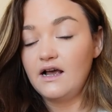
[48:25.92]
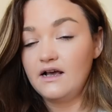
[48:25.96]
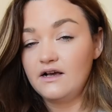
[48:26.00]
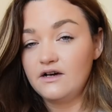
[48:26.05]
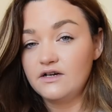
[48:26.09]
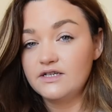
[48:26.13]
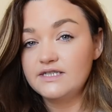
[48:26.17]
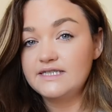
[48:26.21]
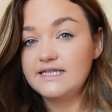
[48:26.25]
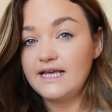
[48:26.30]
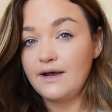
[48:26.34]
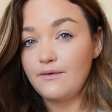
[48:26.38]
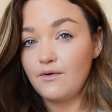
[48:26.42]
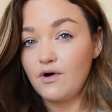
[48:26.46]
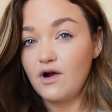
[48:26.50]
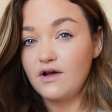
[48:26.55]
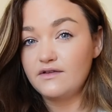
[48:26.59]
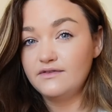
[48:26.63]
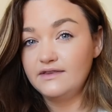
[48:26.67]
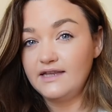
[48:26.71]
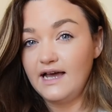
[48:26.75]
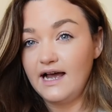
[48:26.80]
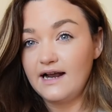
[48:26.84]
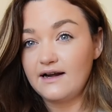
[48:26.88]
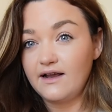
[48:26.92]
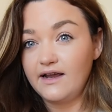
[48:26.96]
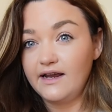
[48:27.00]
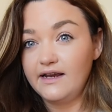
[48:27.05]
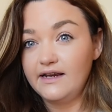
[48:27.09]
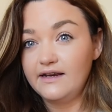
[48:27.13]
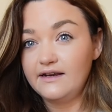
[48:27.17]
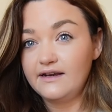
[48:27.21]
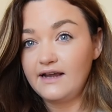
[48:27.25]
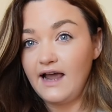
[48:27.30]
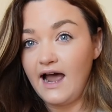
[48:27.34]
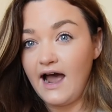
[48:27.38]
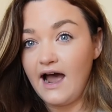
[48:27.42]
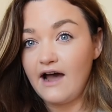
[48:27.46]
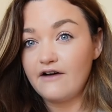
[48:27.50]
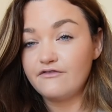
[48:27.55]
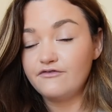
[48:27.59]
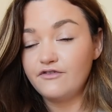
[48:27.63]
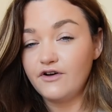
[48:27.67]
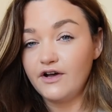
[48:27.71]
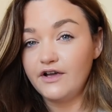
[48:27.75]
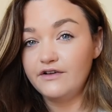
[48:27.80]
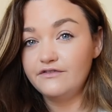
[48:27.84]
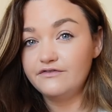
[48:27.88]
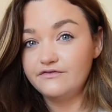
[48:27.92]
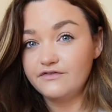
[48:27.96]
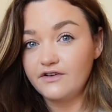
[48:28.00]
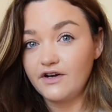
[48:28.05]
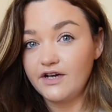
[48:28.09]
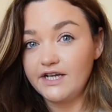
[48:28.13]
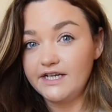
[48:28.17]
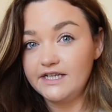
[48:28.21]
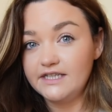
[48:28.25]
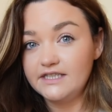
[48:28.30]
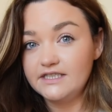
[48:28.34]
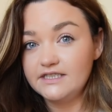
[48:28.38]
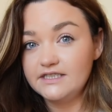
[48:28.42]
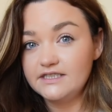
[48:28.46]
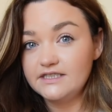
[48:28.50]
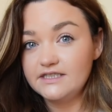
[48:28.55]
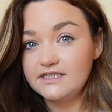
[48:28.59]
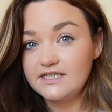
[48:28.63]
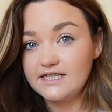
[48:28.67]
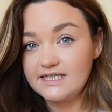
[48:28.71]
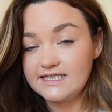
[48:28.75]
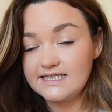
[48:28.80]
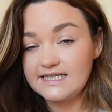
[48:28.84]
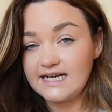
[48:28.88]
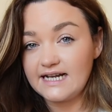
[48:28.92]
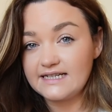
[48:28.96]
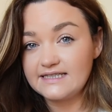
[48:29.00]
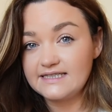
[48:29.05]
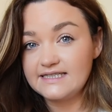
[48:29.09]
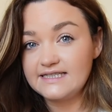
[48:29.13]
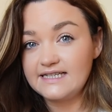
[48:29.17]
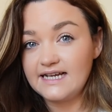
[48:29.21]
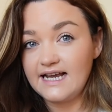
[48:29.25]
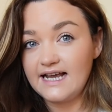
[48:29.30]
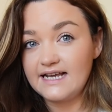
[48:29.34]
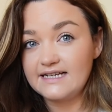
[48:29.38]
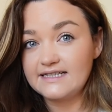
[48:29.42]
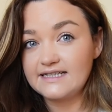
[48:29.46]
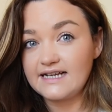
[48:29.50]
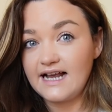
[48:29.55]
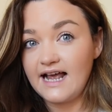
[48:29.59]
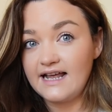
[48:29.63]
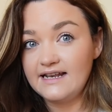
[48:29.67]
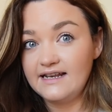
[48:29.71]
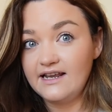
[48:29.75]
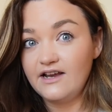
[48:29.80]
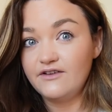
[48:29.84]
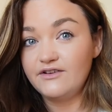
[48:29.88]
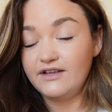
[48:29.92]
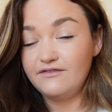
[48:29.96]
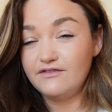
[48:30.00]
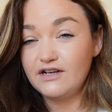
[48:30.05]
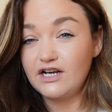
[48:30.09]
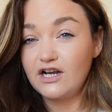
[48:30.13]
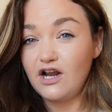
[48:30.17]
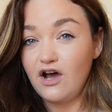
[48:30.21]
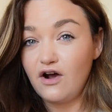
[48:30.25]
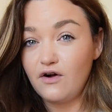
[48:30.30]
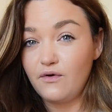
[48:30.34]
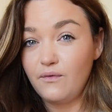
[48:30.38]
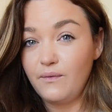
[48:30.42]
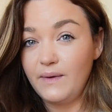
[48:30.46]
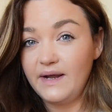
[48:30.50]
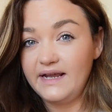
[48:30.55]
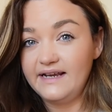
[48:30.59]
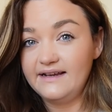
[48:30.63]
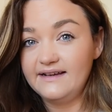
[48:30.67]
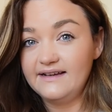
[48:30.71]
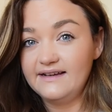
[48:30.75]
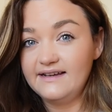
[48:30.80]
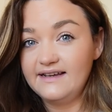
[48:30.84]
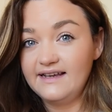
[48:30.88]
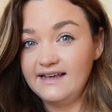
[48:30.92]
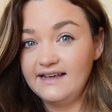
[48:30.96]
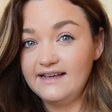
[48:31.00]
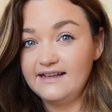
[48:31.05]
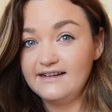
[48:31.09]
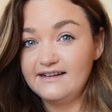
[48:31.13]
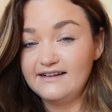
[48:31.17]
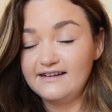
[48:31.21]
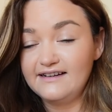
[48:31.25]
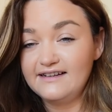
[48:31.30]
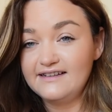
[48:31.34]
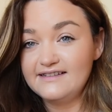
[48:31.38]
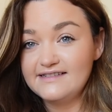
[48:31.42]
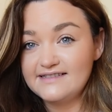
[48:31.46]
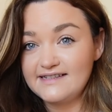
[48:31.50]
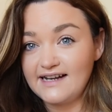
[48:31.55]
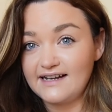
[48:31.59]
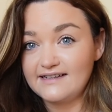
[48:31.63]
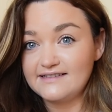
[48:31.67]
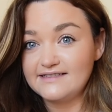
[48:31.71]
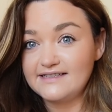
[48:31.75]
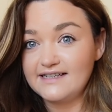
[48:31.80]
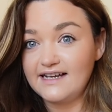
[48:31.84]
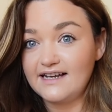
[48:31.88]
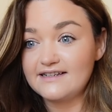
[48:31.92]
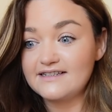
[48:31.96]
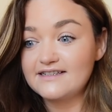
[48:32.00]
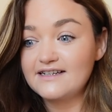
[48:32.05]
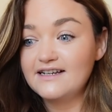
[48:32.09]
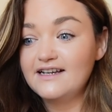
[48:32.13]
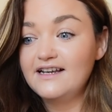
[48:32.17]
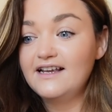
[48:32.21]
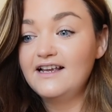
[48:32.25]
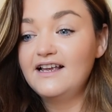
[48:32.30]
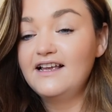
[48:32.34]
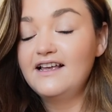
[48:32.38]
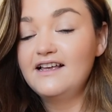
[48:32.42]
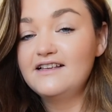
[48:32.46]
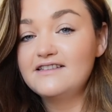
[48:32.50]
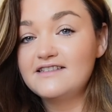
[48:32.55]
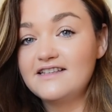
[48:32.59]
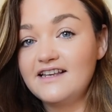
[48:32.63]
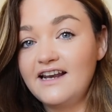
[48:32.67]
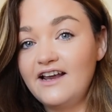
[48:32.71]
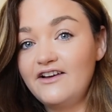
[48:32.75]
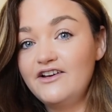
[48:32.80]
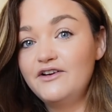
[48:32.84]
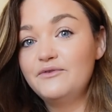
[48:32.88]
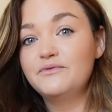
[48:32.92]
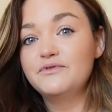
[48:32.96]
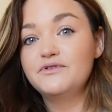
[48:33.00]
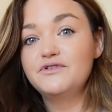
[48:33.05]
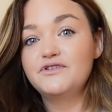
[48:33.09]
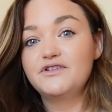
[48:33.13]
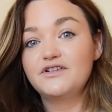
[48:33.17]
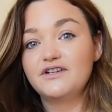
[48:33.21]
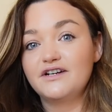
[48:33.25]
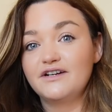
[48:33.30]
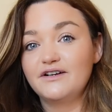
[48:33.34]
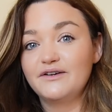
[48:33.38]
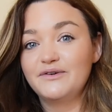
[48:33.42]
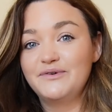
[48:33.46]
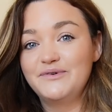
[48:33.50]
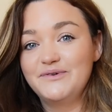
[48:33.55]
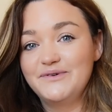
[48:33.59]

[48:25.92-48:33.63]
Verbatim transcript: because they were on that like half five flight to Stansted and now they have a long wait in Stansted. So now you're wondering,